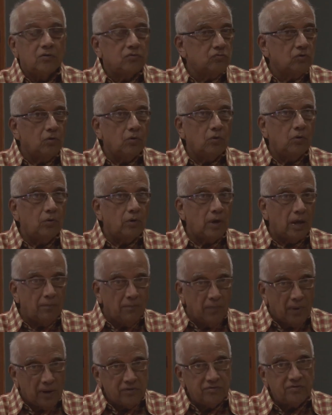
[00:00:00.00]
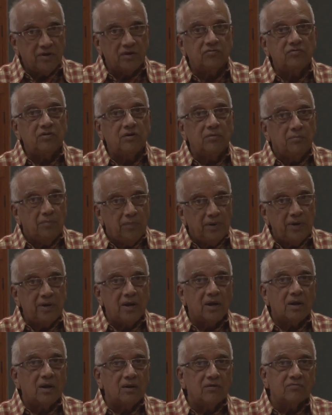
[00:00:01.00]
So emergency,
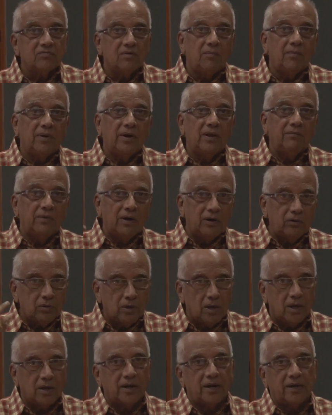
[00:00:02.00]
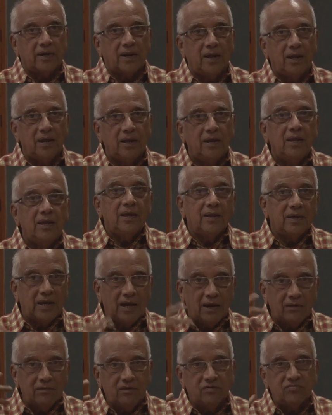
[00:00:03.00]
immediately somebody went to Calcutta,
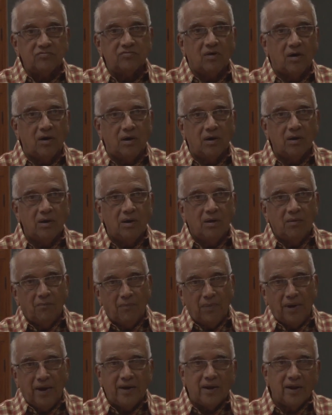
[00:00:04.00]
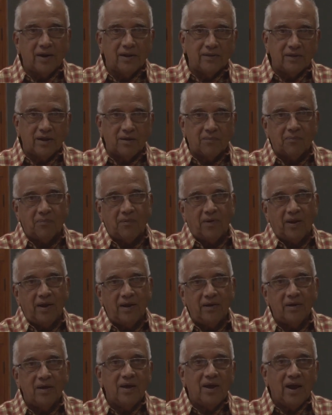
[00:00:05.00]
gave this song, made another
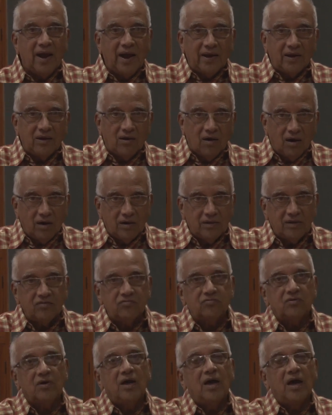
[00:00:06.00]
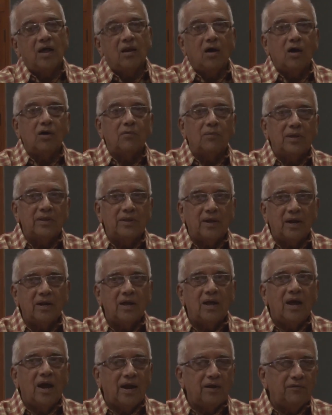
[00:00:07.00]
play, and got this along with that,
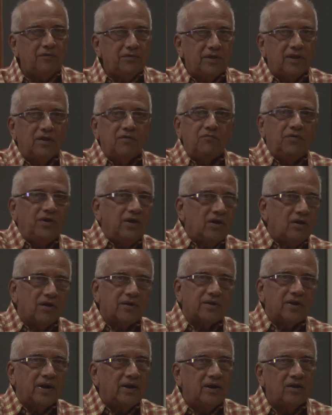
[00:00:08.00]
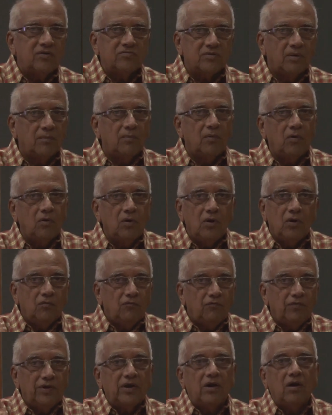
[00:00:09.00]
and within a week or 10 days somehow
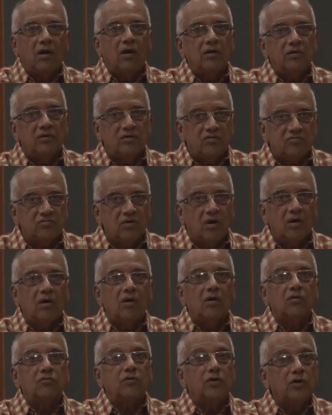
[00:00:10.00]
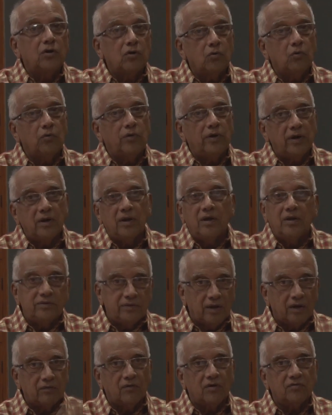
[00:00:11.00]
we got this song also included.
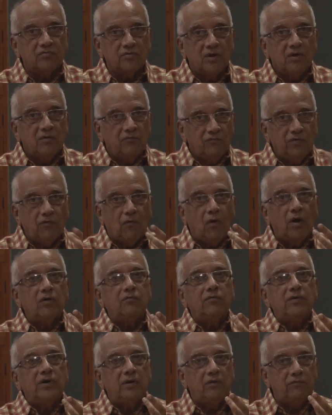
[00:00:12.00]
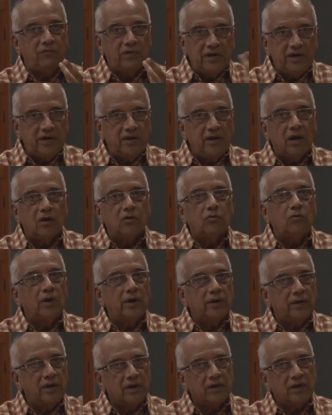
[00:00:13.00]
That was what we did not know
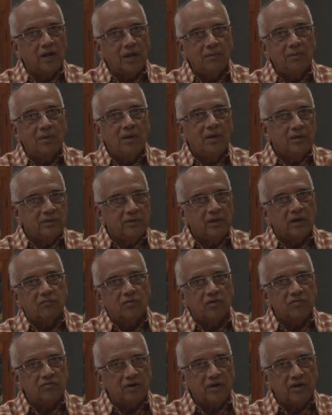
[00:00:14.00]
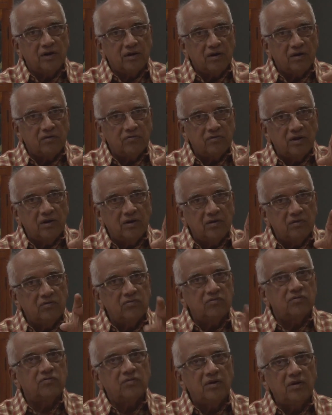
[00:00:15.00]
at that time. That was an interesting
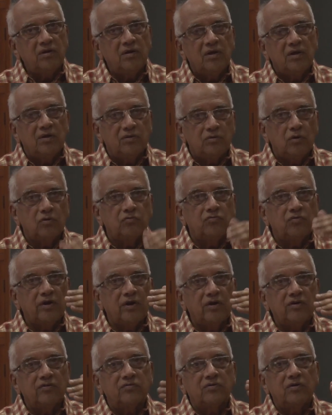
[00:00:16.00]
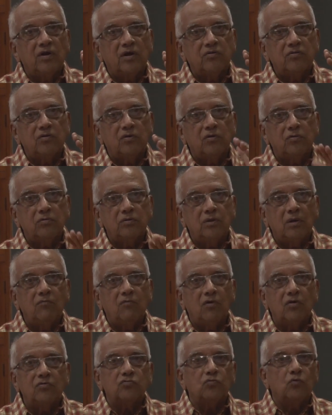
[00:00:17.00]
incision. Though Sri Krishna Arjuna Yuddham
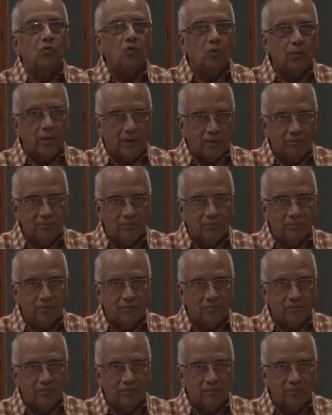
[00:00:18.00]
was over.